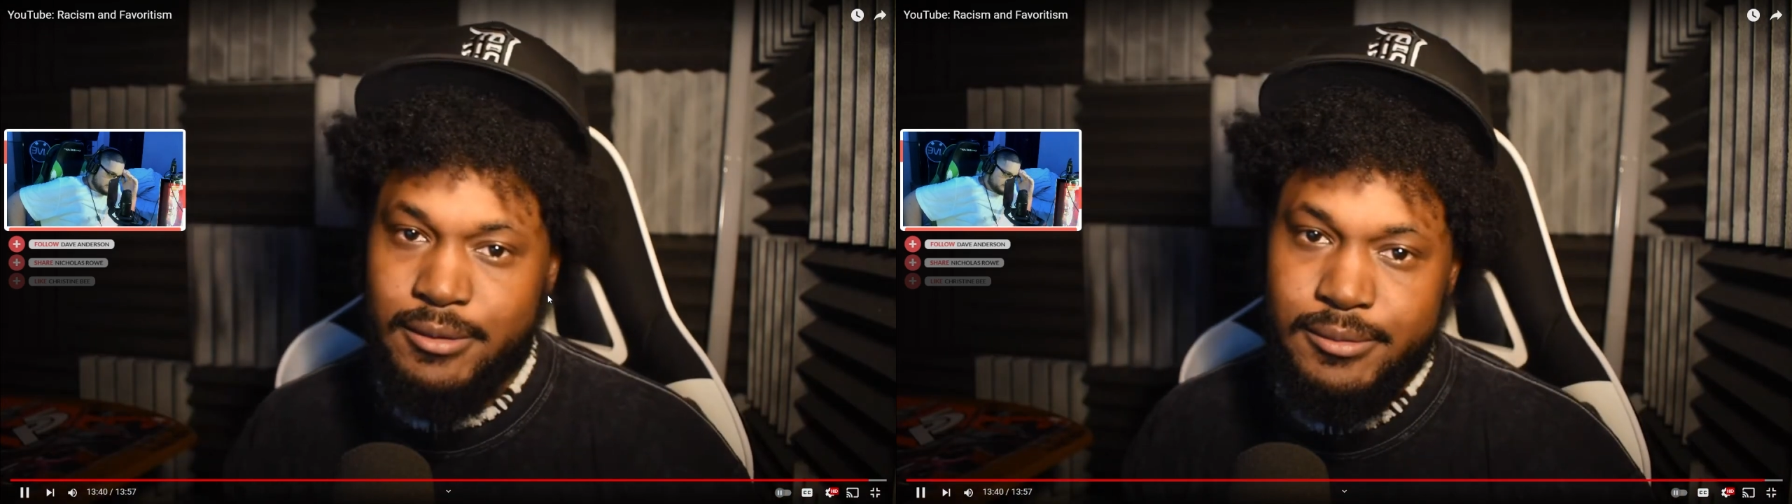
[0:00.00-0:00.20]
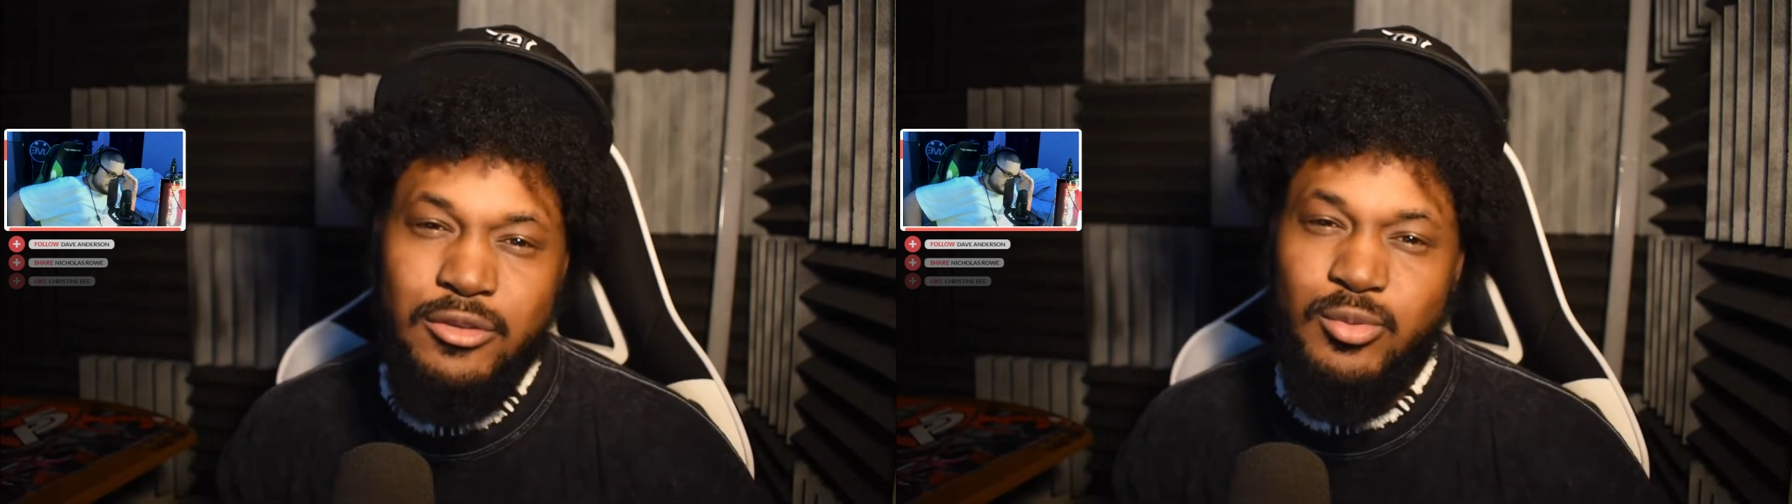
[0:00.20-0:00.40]

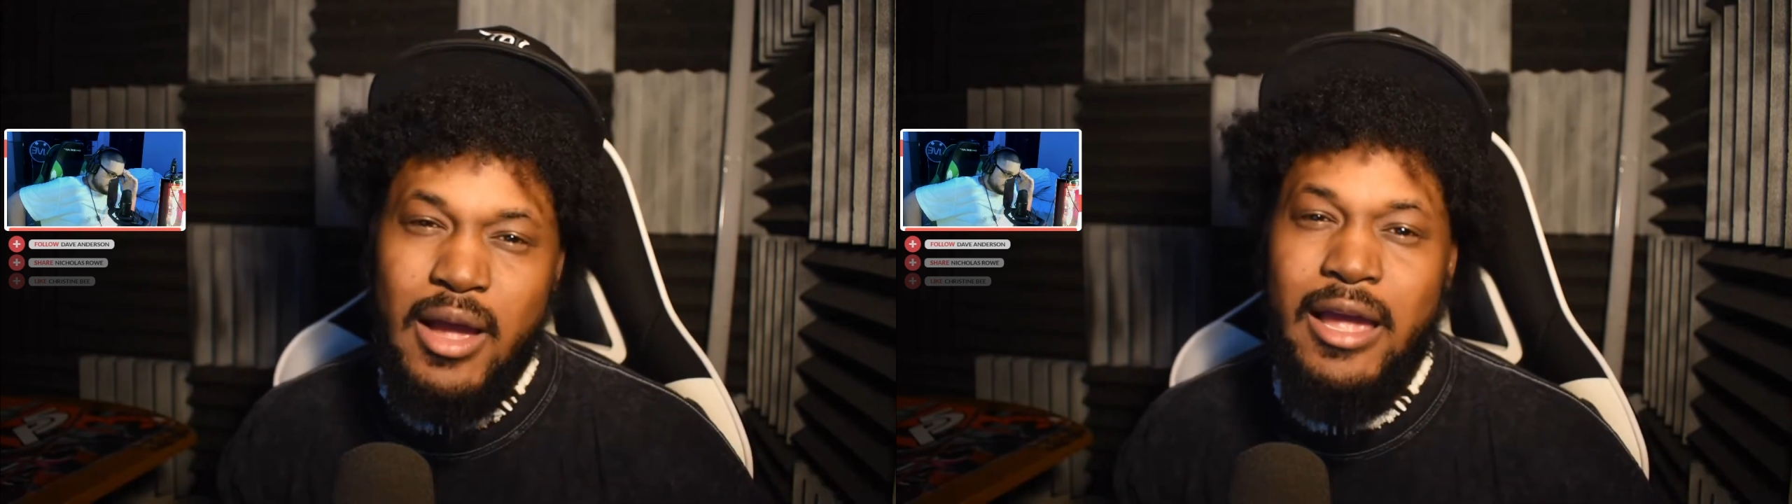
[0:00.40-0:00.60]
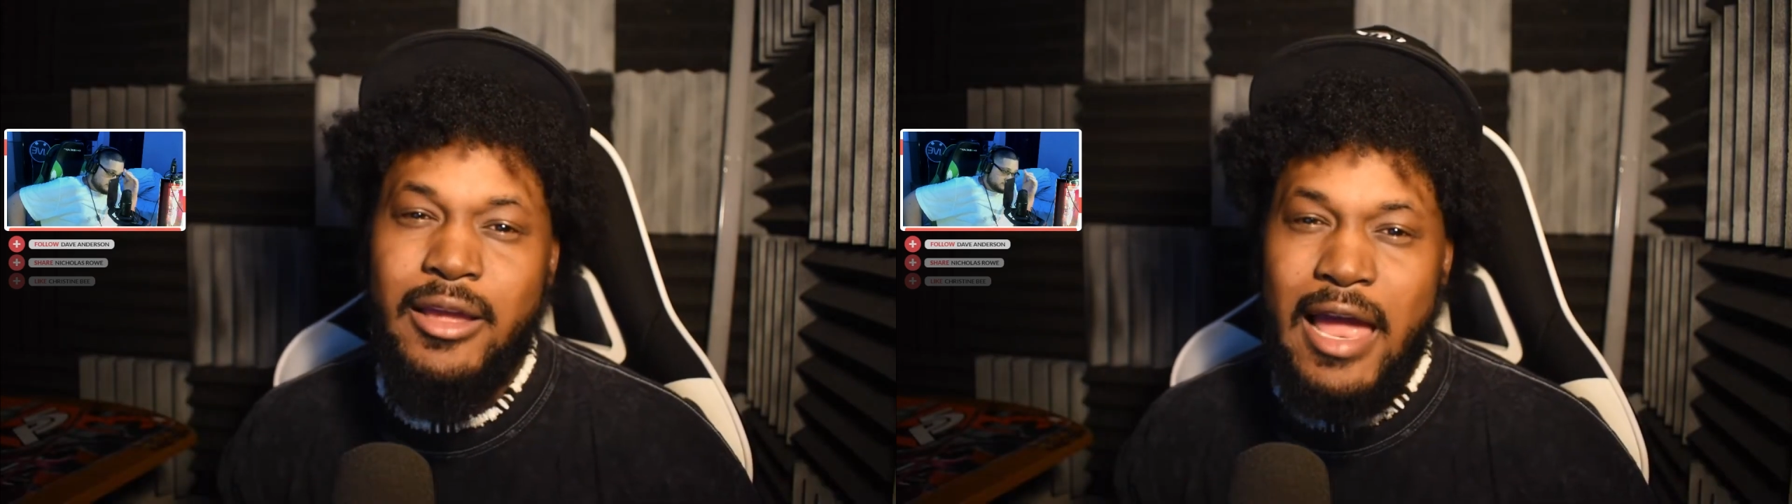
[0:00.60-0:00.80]
That's
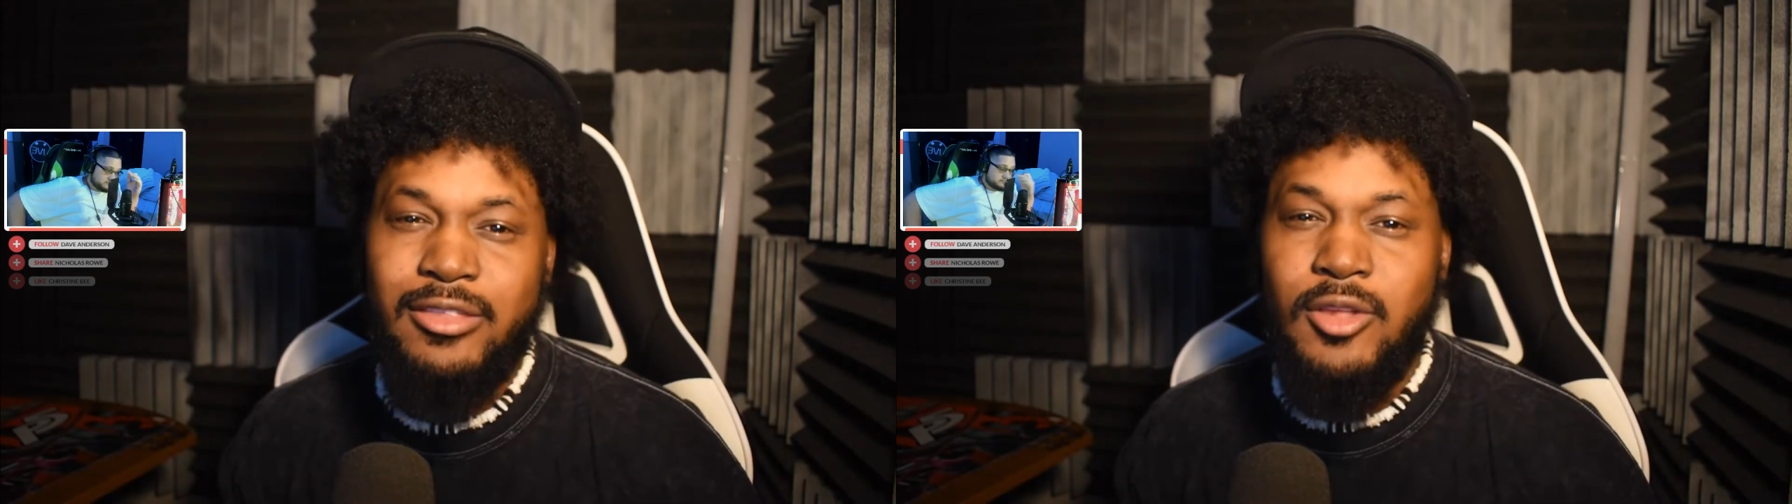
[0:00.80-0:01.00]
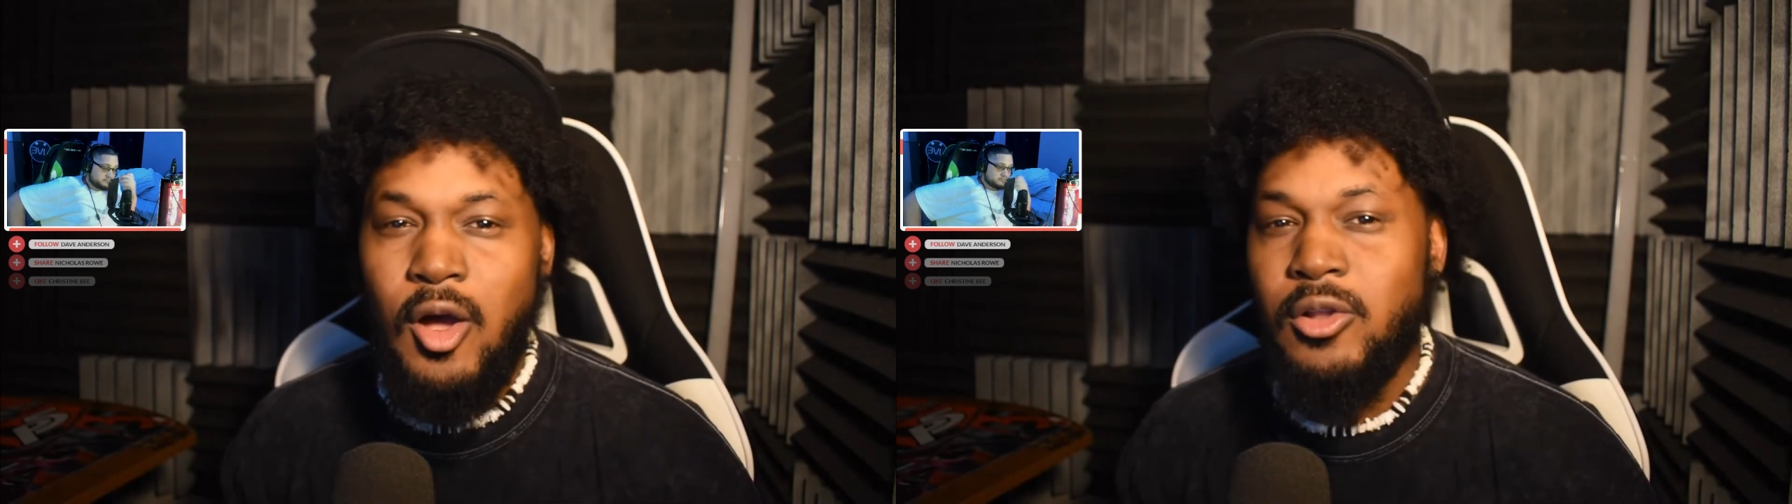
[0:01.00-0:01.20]
why I
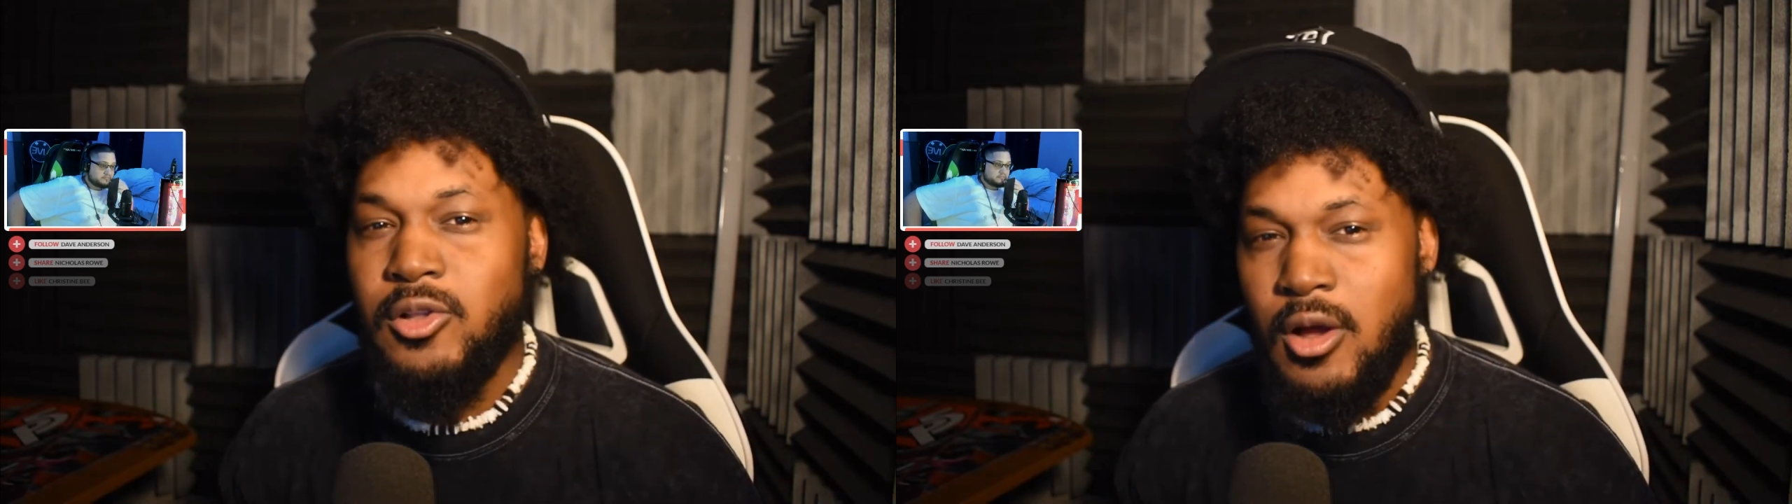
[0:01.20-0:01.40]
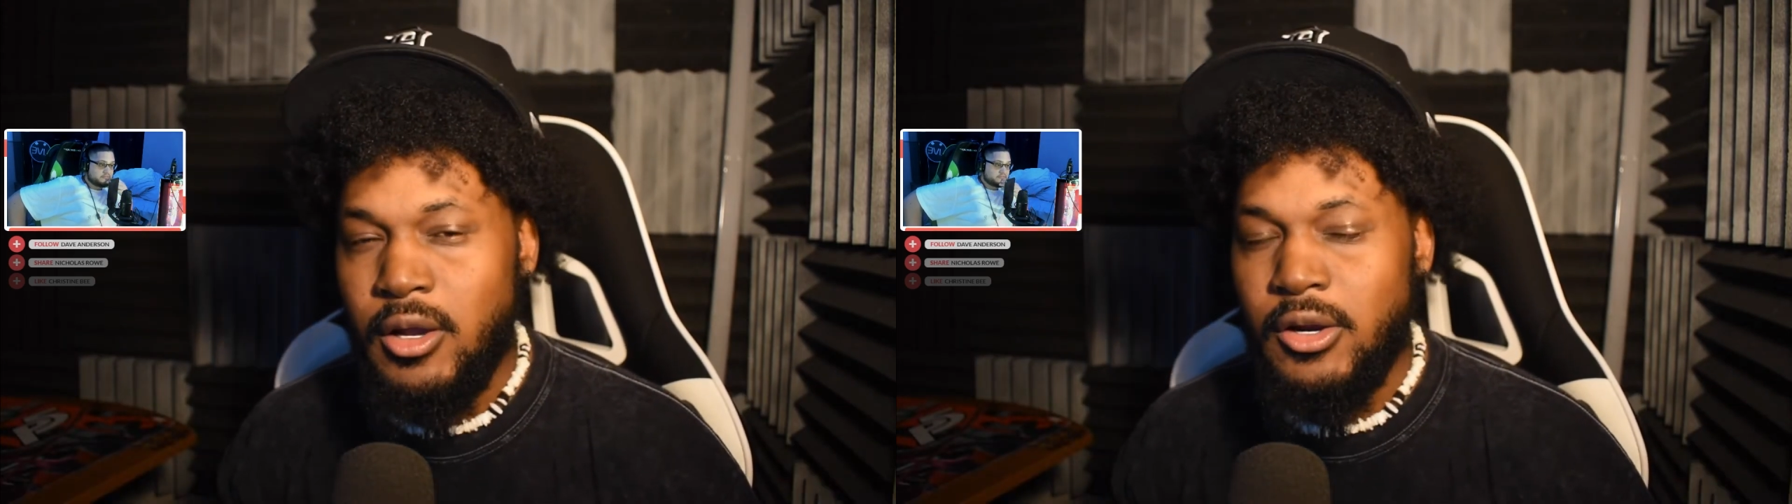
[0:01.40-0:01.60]
thought
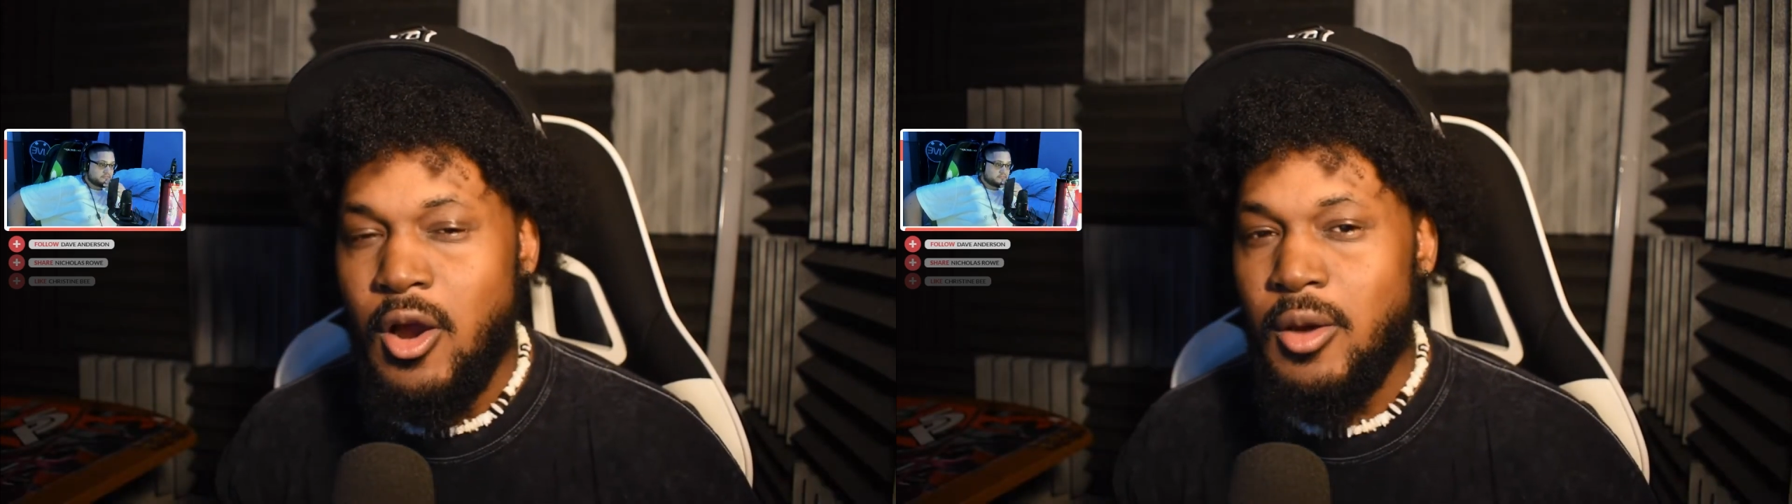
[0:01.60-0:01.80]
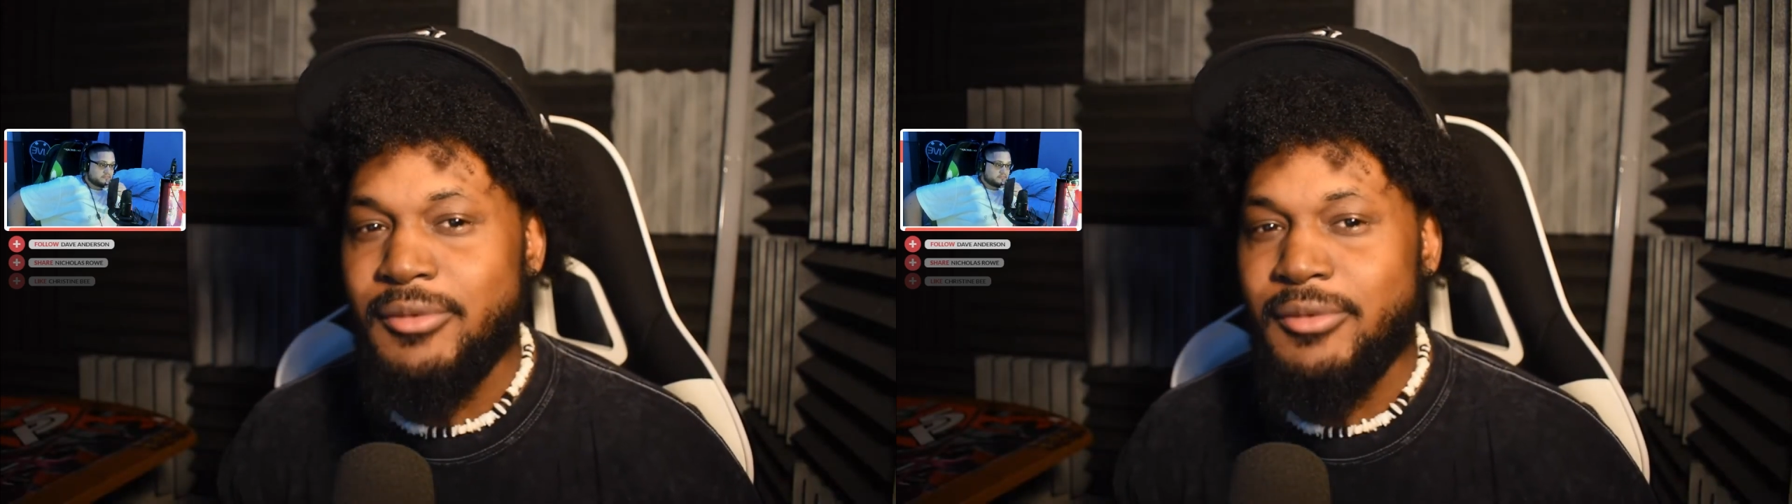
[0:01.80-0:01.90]
long and hard